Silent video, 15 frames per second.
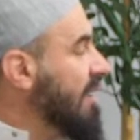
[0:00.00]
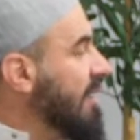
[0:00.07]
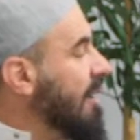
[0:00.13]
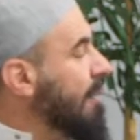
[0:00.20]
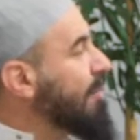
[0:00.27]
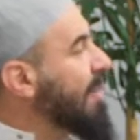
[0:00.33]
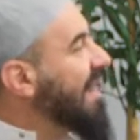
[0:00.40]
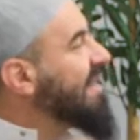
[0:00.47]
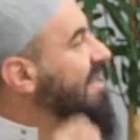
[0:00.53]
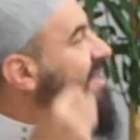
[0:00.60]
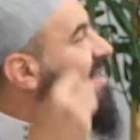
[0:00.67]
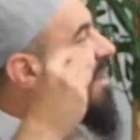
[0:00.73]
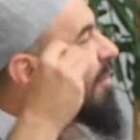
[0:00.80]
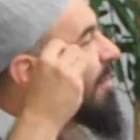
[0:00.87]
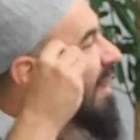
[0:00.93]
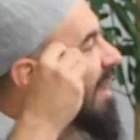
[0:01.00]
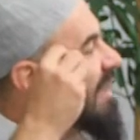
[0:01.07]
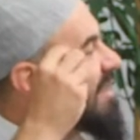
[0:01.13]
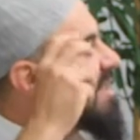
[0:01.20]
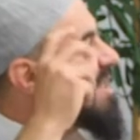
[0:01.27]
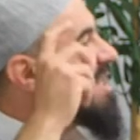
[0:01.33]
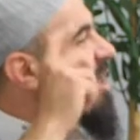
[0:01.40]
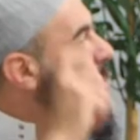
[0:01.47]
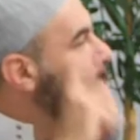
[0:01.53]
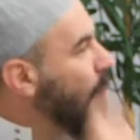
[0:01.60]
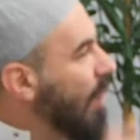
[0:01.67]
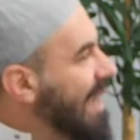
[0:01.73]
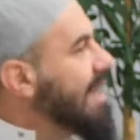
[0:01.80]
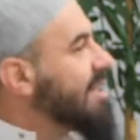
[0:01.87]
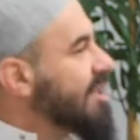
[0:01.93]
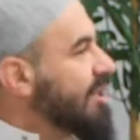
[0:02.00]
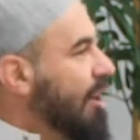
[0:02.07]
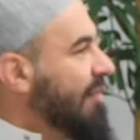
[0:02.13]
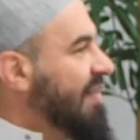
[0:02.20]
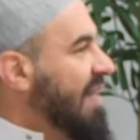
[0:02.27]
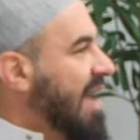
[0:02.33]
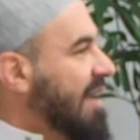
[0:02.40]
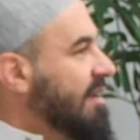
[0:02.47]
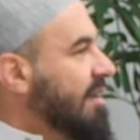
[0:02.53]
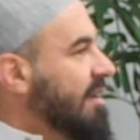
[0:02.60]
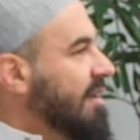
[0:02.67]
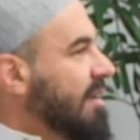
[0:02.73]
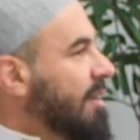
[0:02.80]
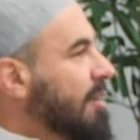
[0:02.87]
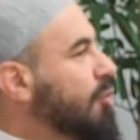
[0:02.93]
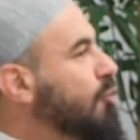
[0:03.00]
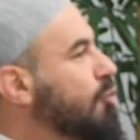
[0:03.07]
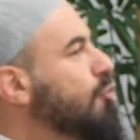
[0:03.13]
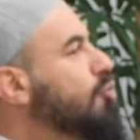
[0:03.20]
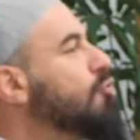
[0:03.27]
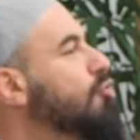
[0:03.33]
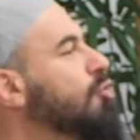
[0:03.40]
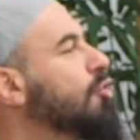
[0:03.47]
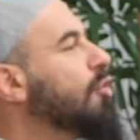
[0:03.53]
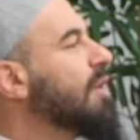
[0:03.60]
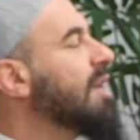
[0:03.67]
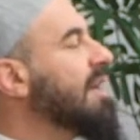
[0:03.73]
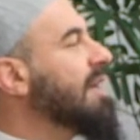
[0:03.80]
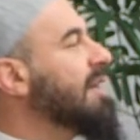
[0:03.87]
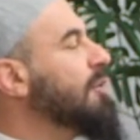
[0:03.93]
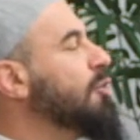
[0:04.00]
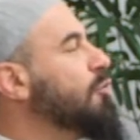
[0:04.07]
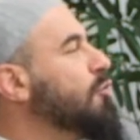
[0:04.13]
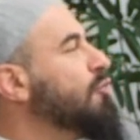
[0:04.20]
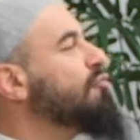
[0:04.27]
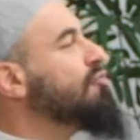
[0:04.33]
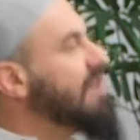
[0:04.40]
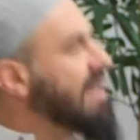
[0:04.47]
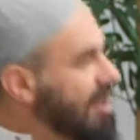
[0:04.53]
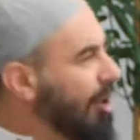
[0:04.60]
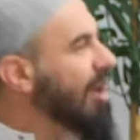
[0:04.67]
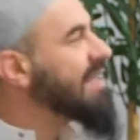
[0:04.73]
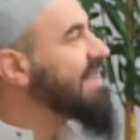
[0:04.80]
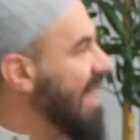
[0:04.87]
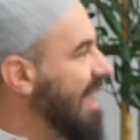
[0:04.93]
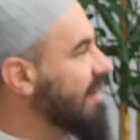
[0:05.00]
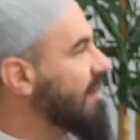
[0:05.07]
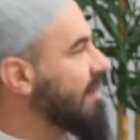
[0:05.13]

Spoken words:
But it's the awareness of that. Do you realize that?